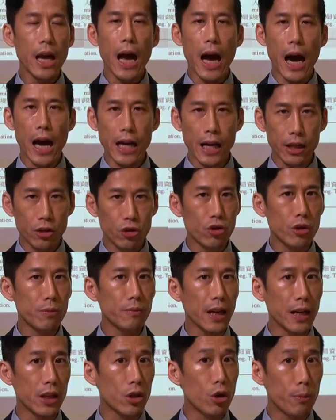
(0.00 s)
I assume
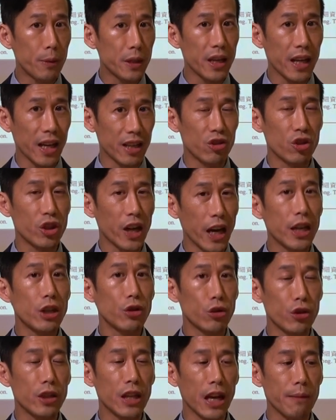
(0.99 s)
that nobody has
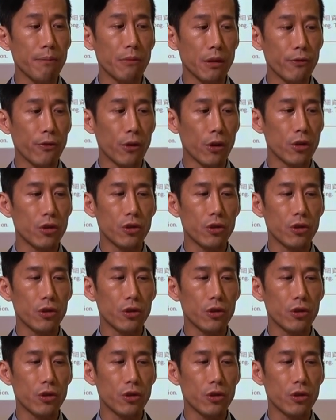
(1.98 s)
changed your name before,